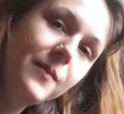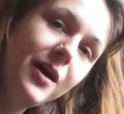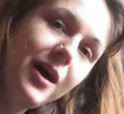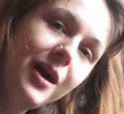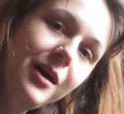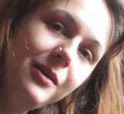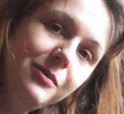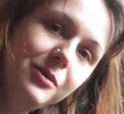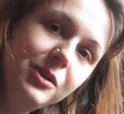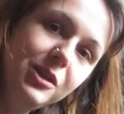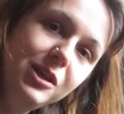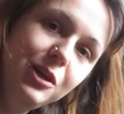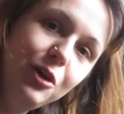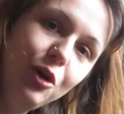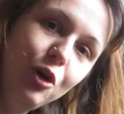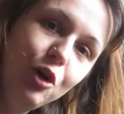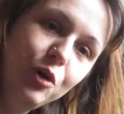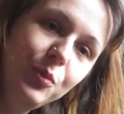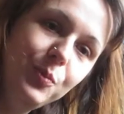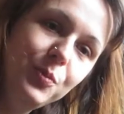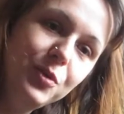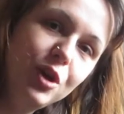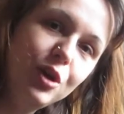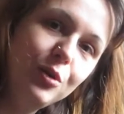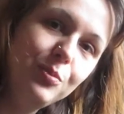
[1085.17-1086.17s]
I really
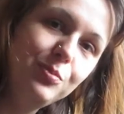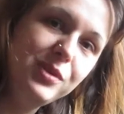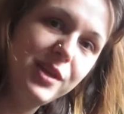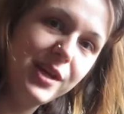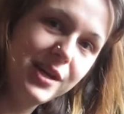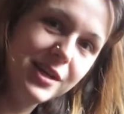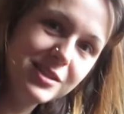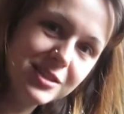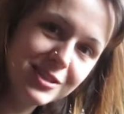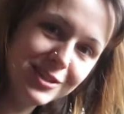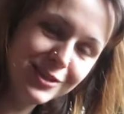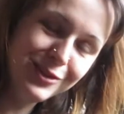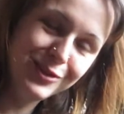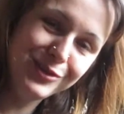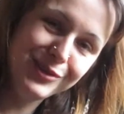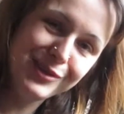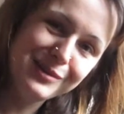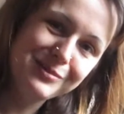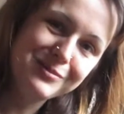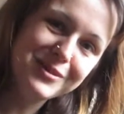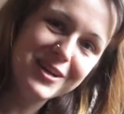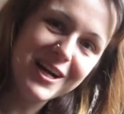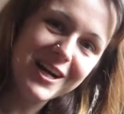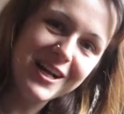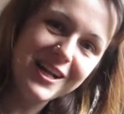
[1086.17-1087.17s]
hope your plants are doing
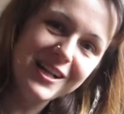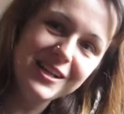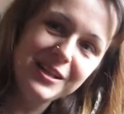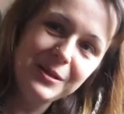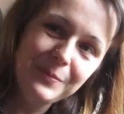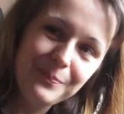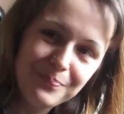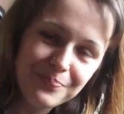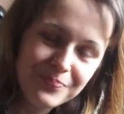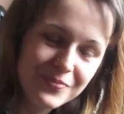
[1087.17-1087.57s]
well.